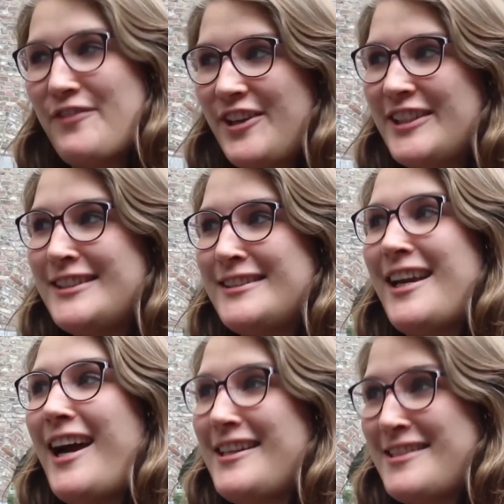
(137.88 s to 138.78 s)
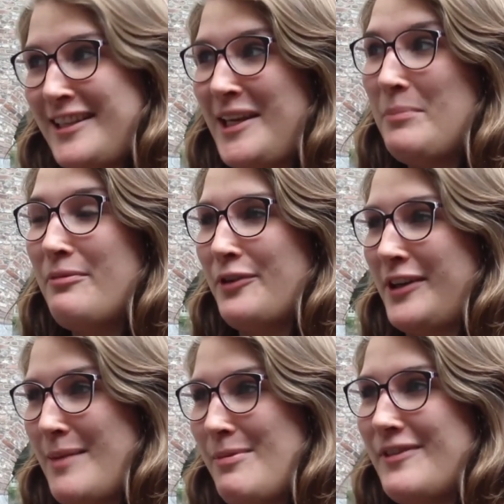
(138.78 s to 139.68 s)
First, I sleep for a
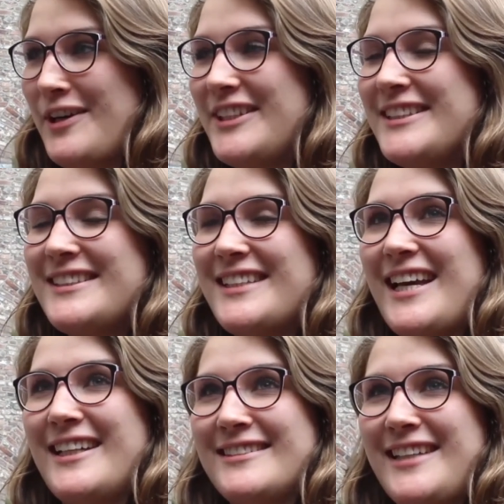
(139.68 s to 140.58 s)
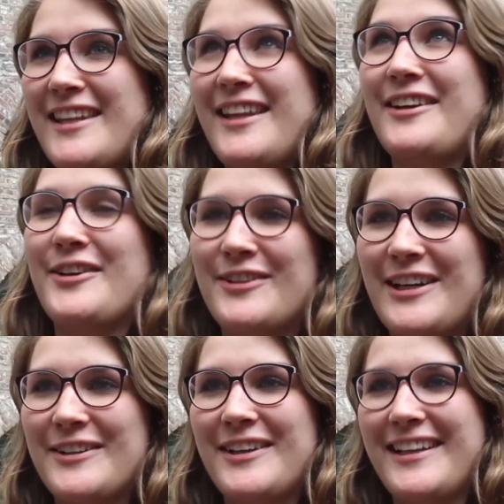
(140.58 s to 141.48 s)
couple of hours and then I go
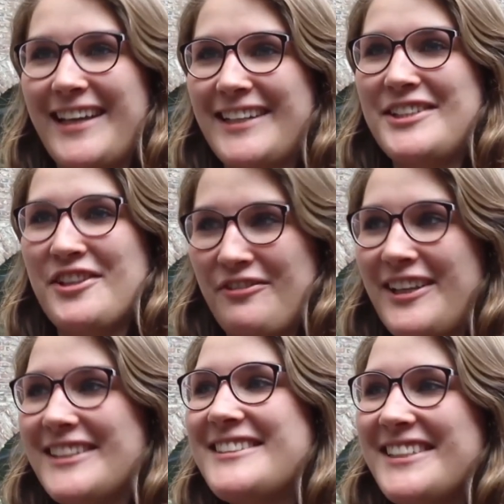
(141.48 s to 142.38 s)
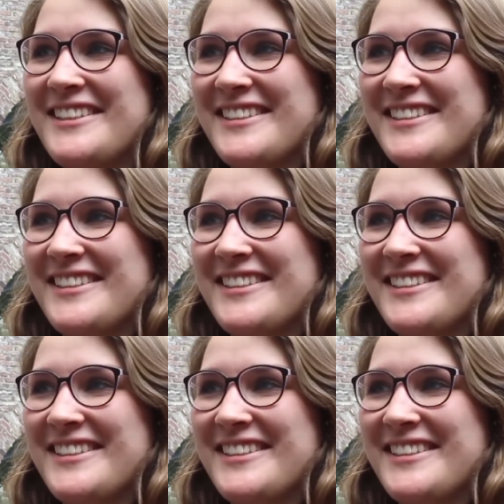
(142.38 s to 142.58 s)
out and get shit-faced.